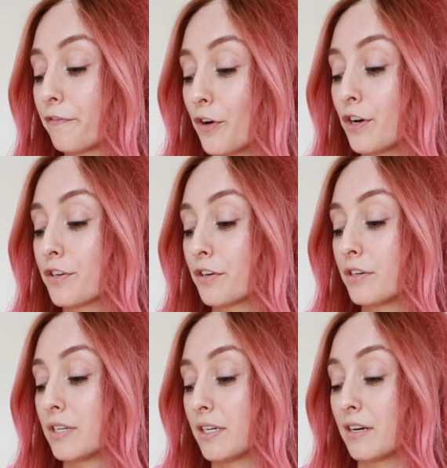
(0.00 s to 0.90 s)
furniture
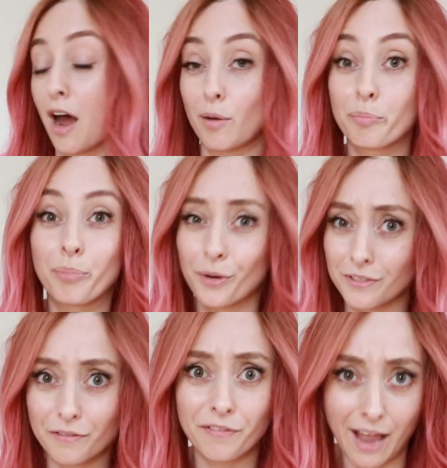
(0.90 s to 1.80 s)
did not put
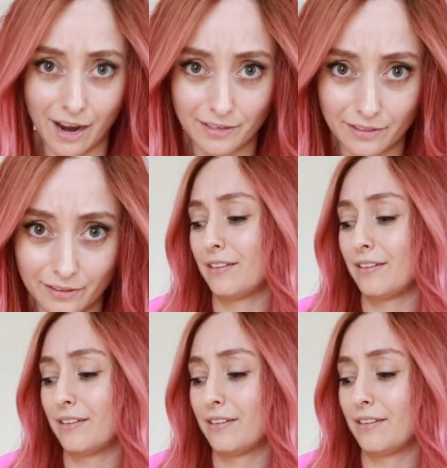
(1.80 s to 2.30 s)
flat.